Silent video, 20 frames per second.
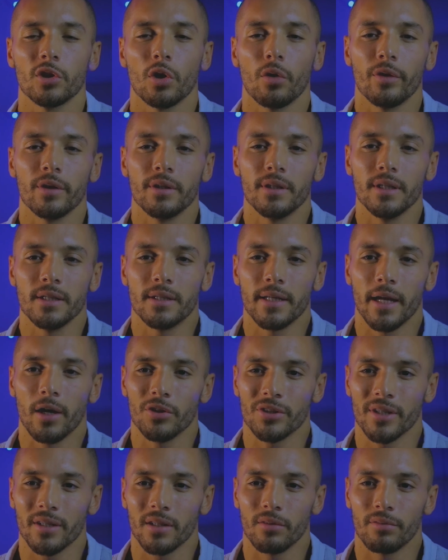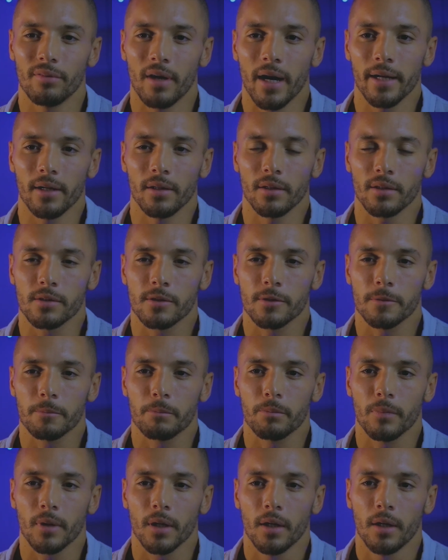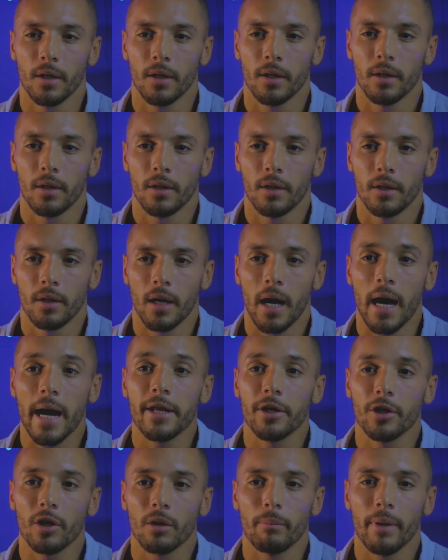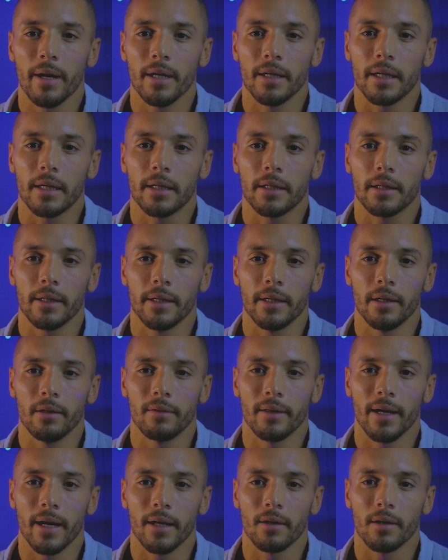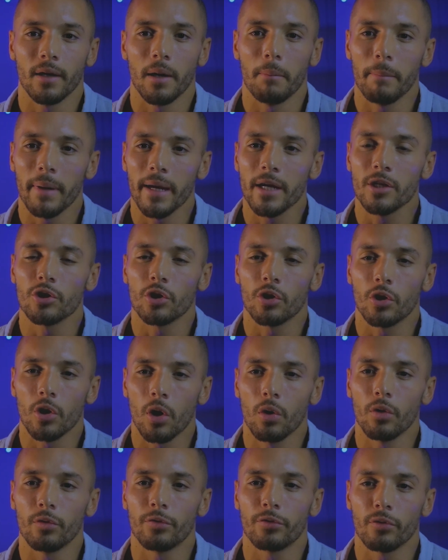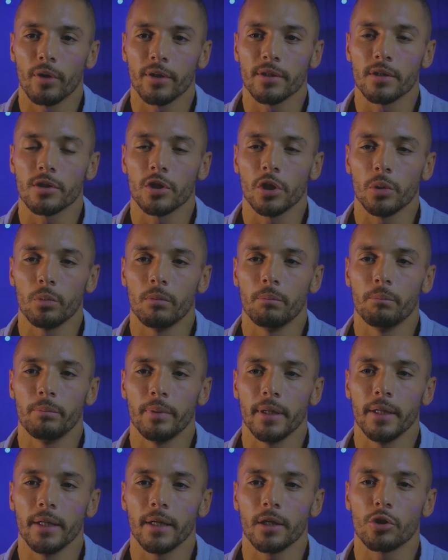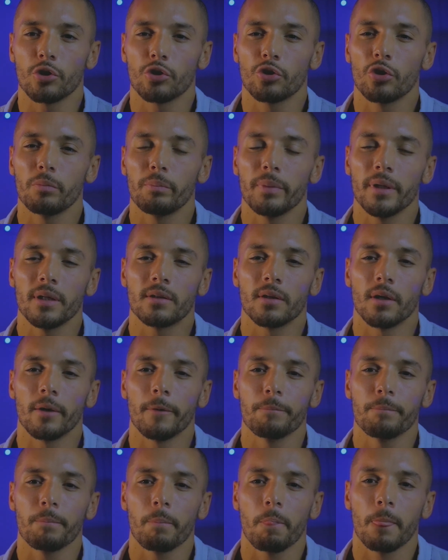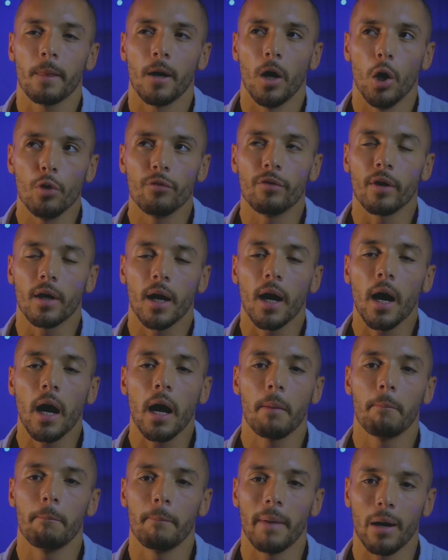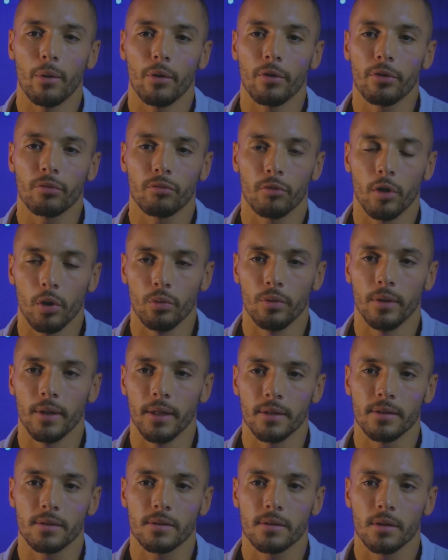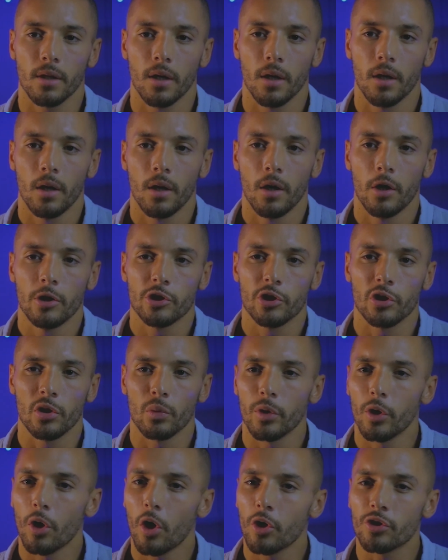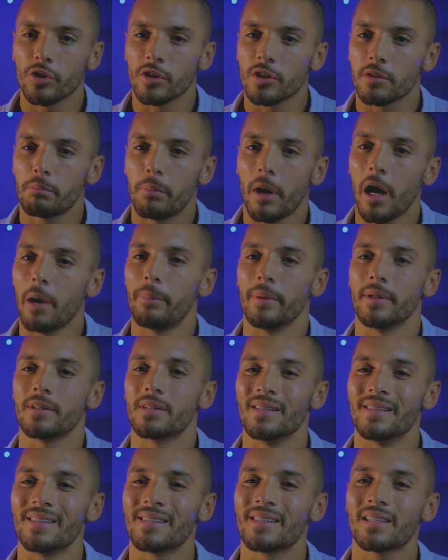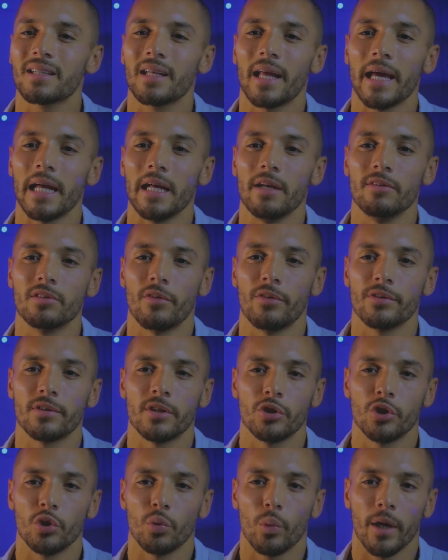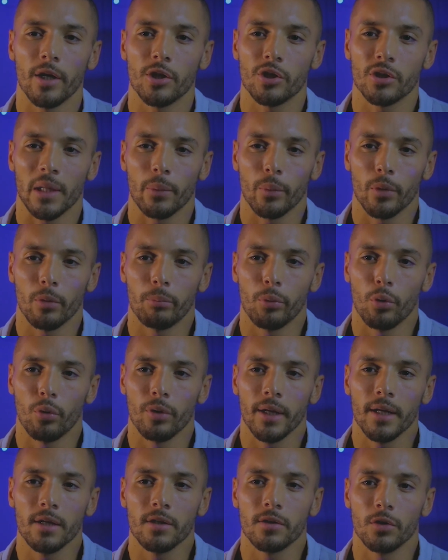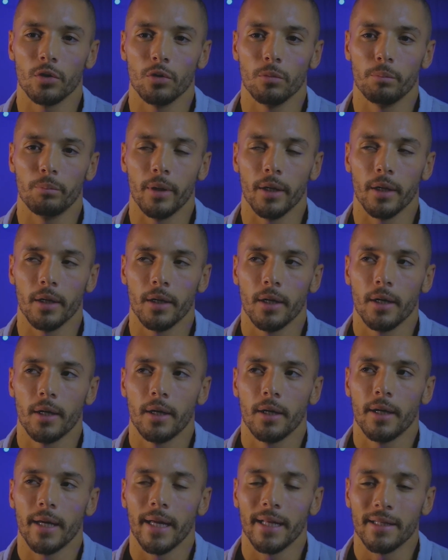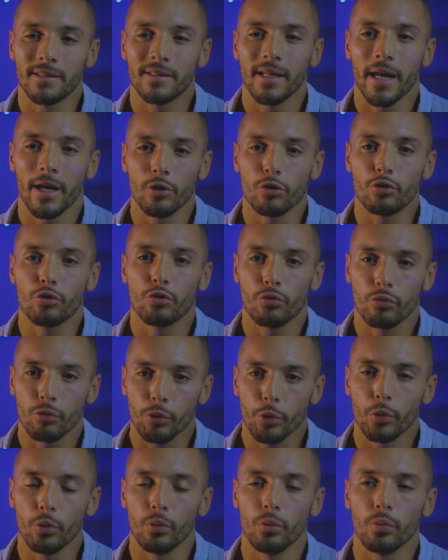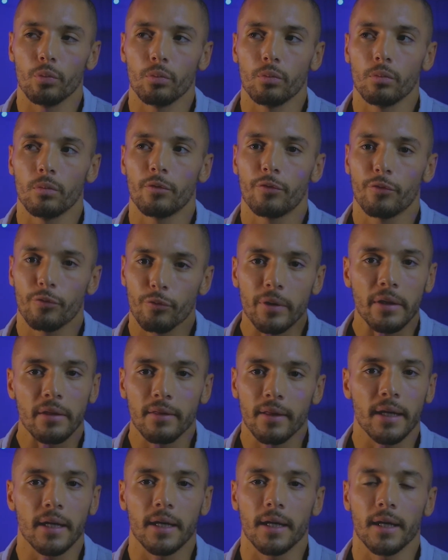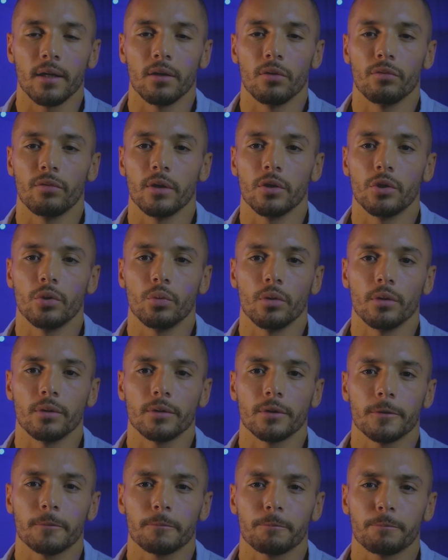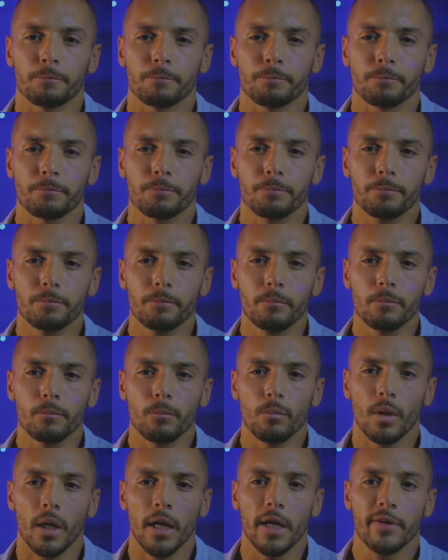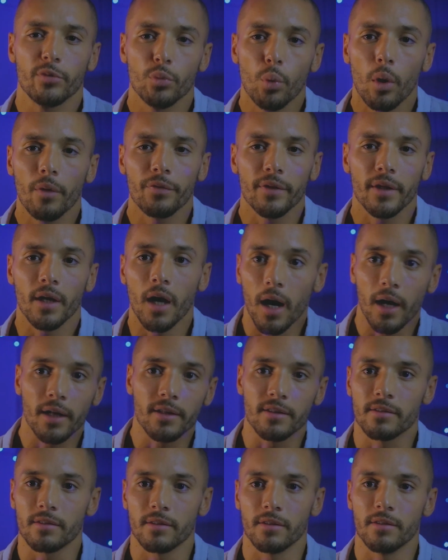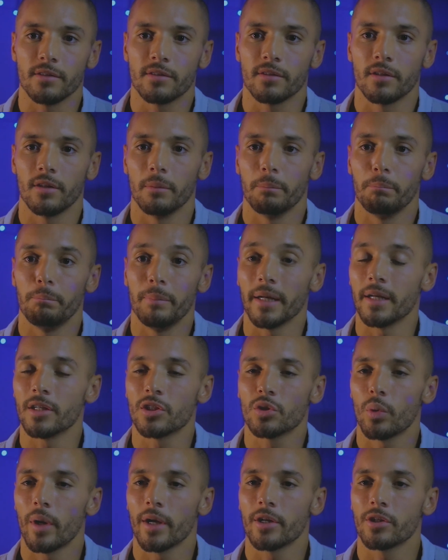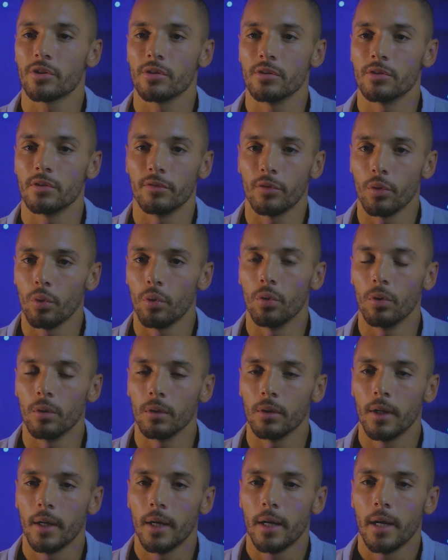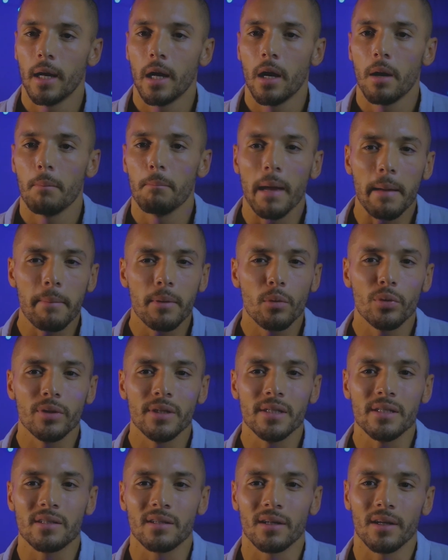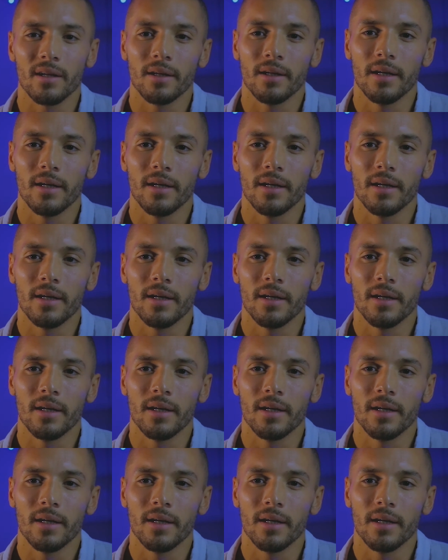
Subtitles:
on the details that divide us. Heidegger made it clear that a major goal for us as human beings should be to overcome our thrownness, so that we're not just puppets and slaves of the situation that we're born into, but instead true, free-thinking individuals. If we want the answers to the biggest questions of all, maybe we need to